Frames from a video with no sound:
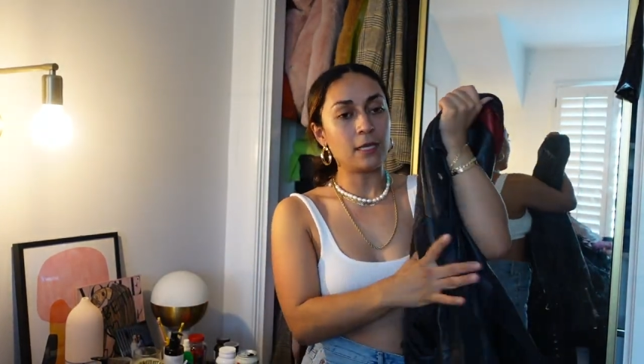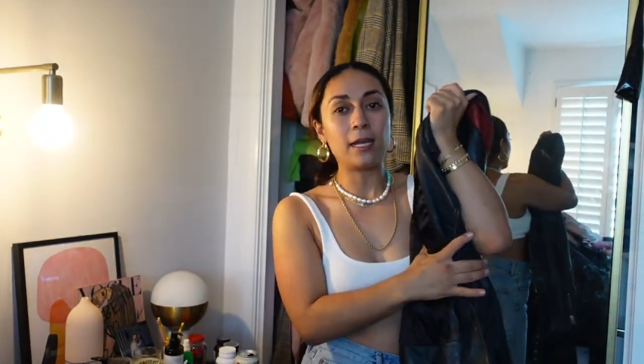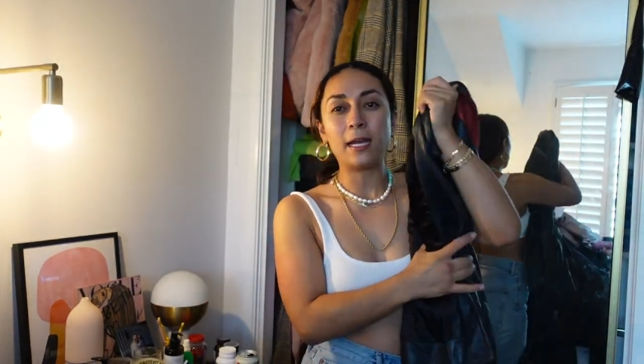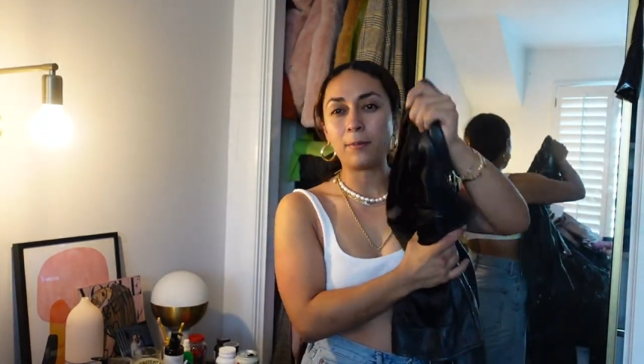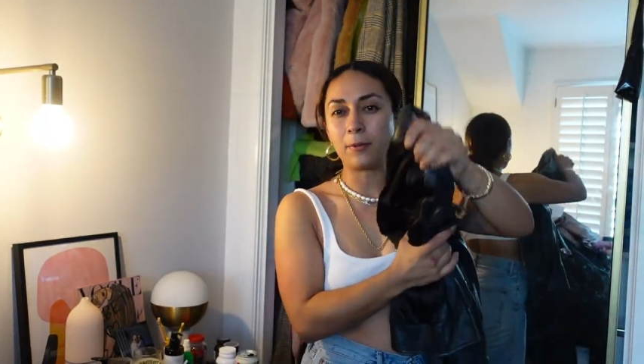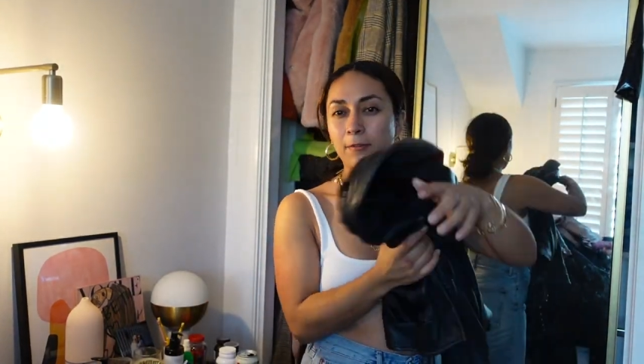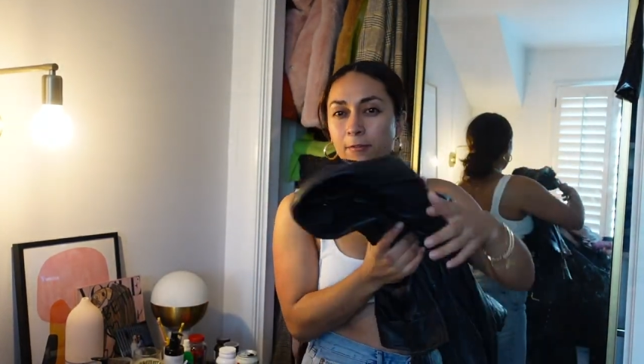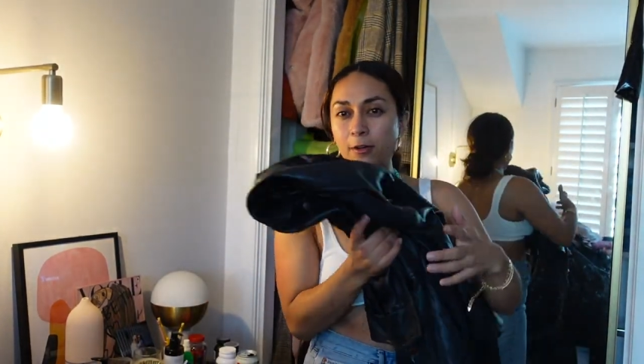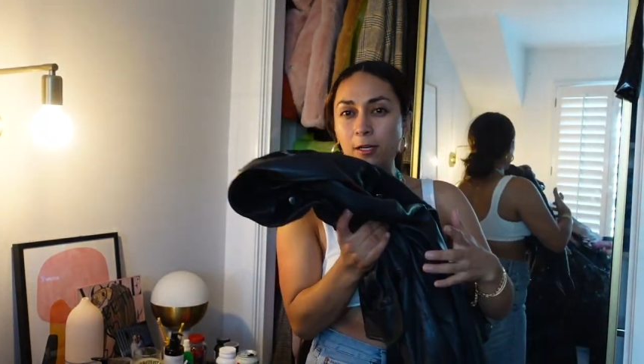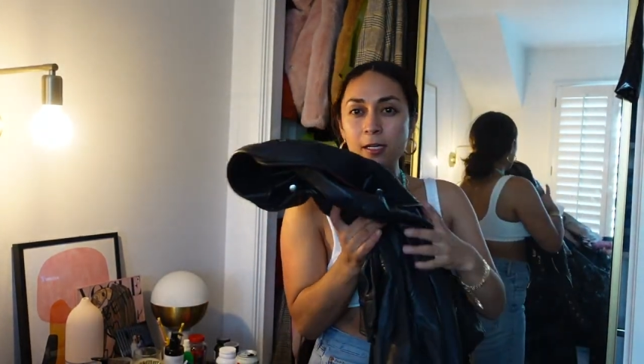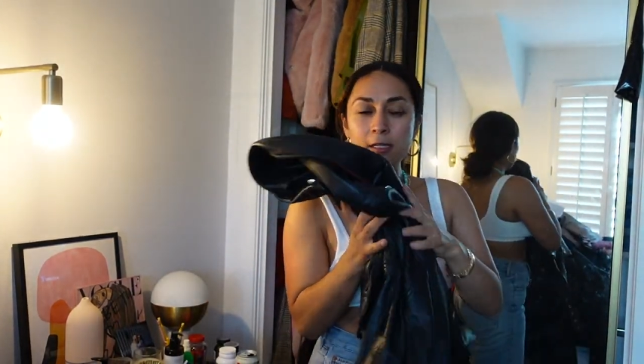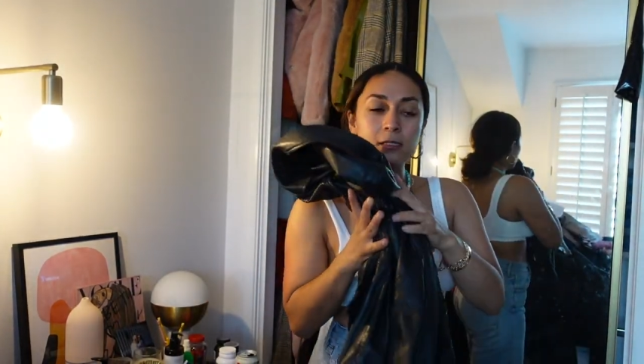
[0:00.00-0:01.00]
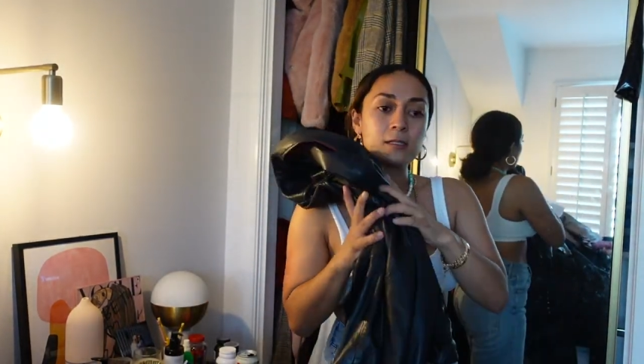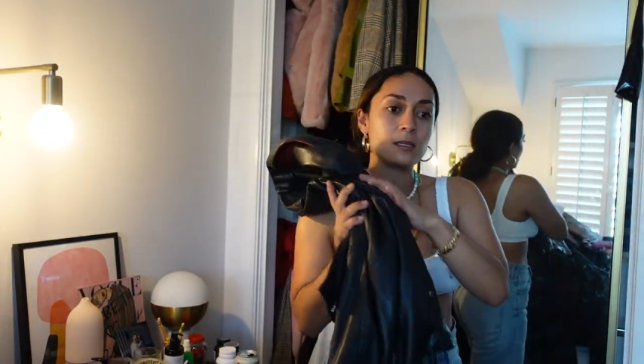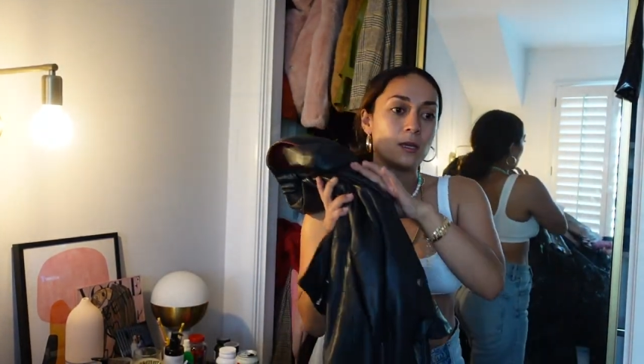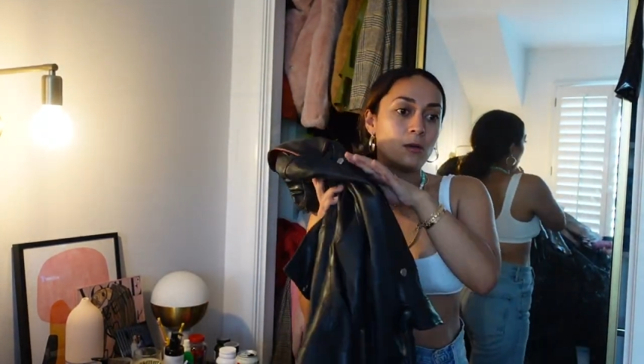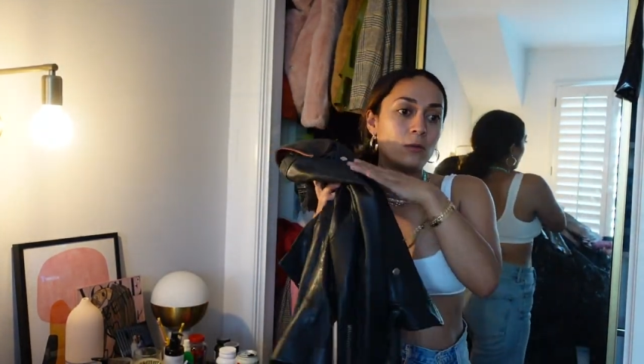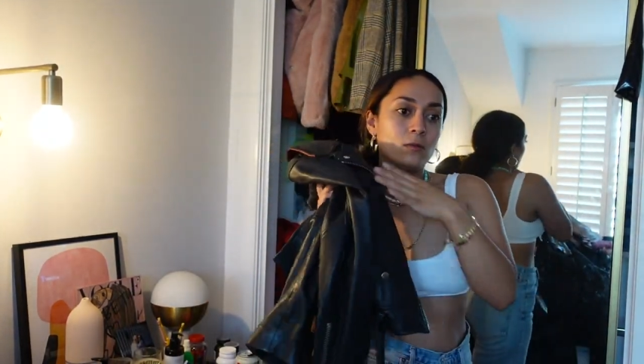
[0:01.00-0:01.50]
And I prefer it,
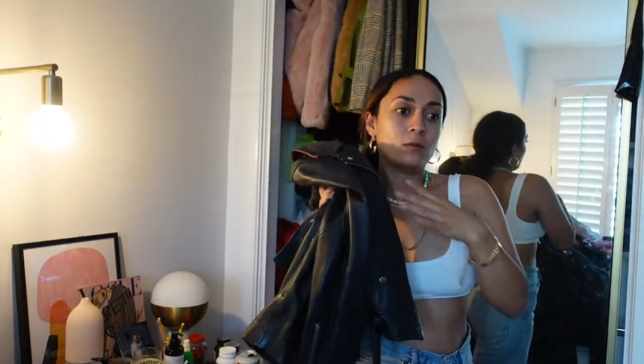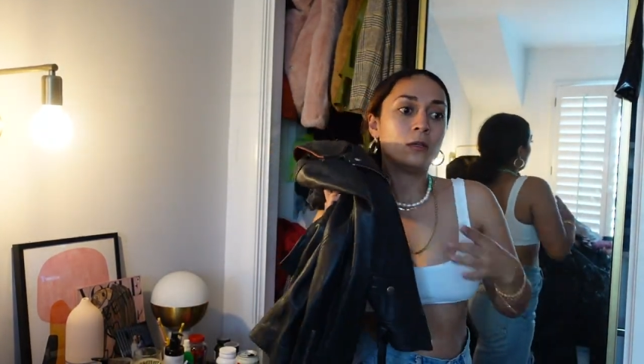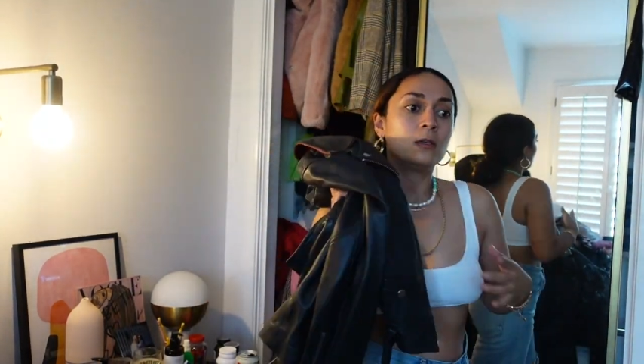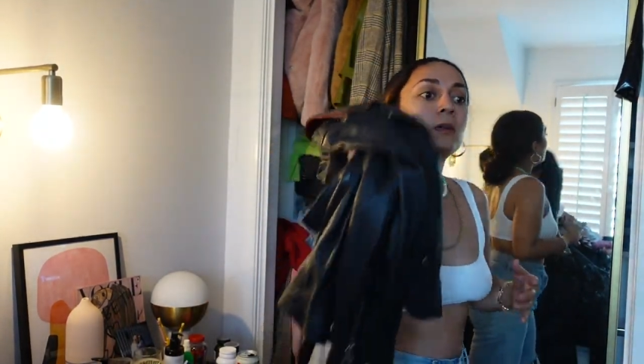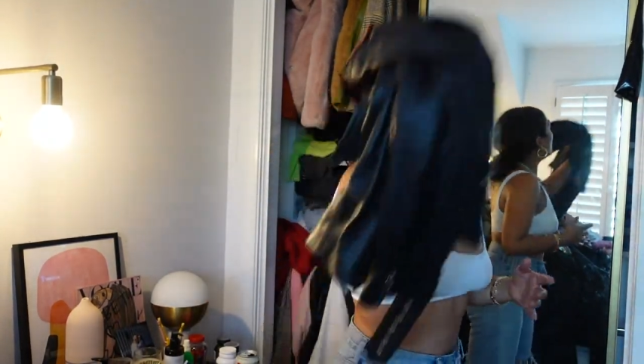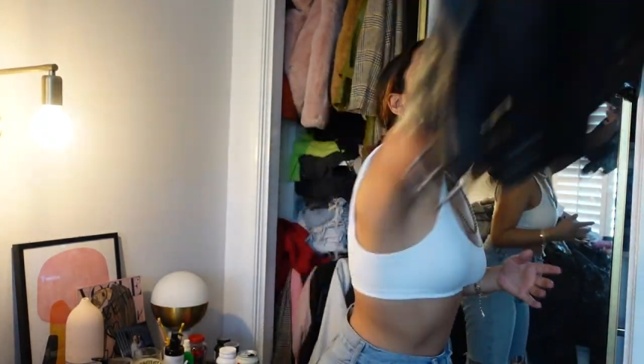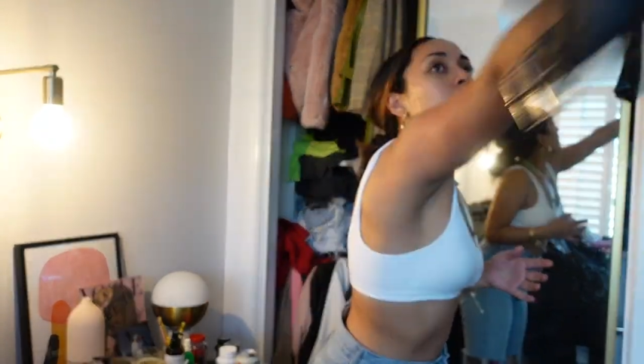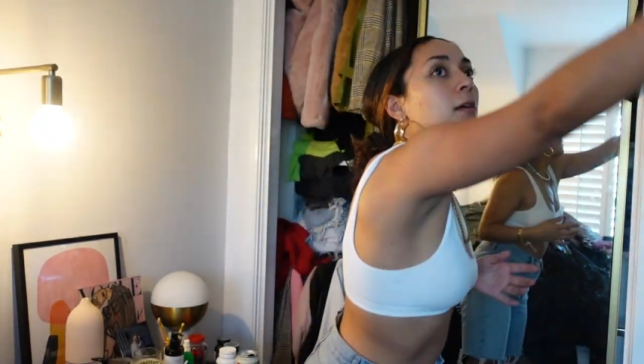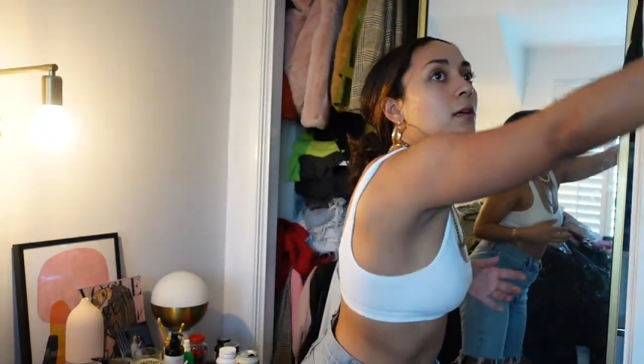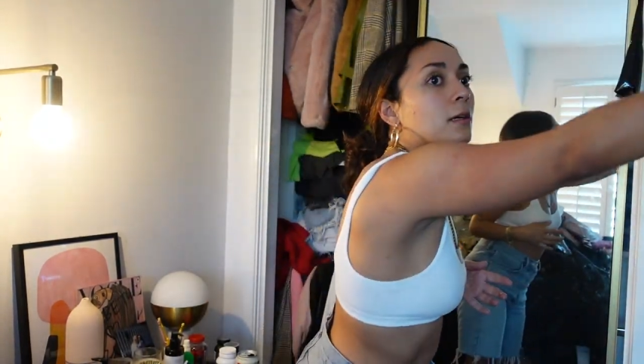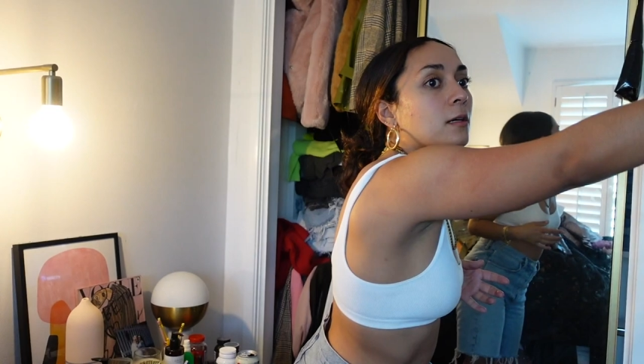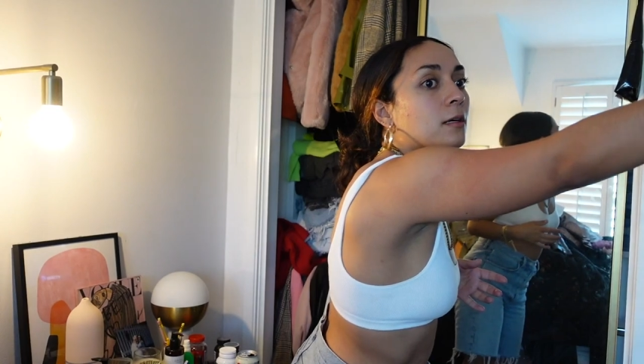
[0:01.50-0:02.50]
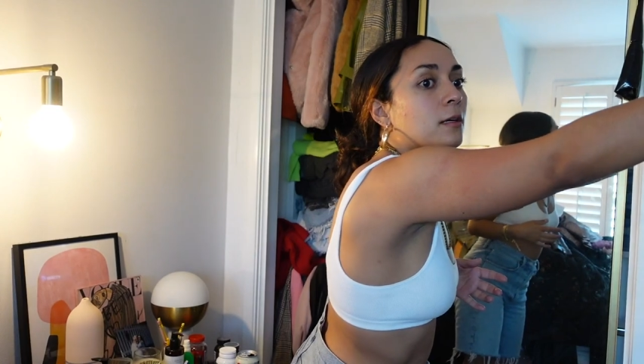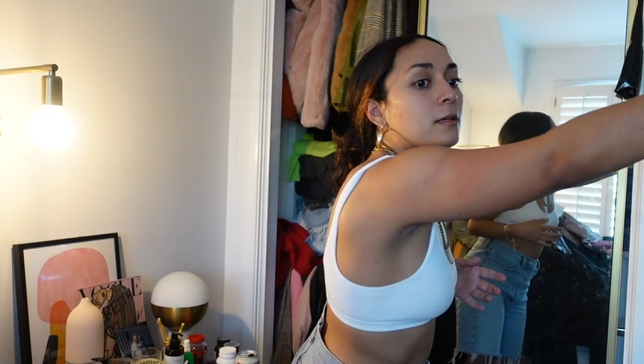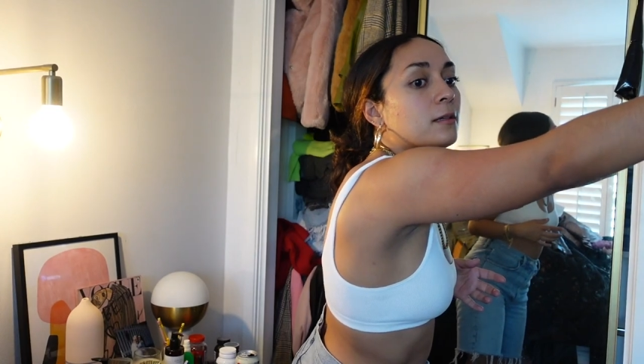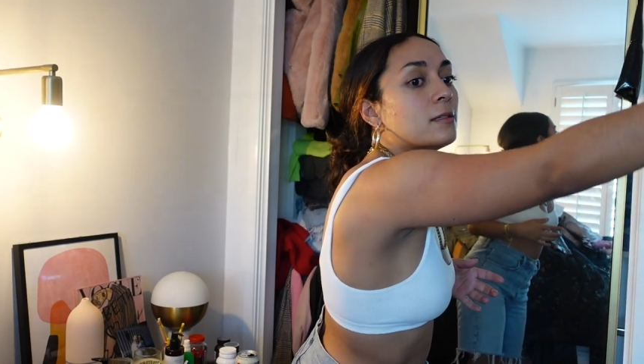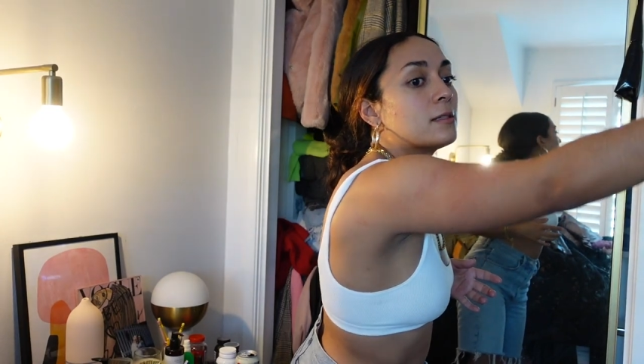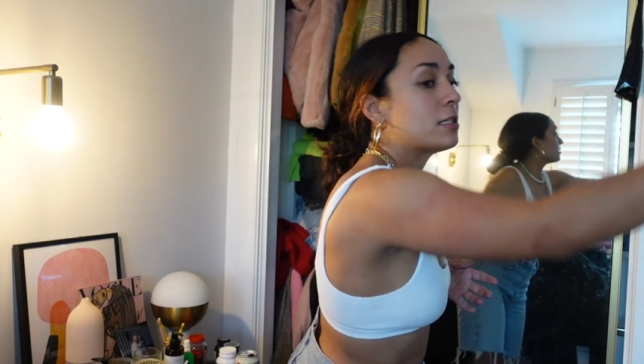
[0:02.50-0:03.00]
so it's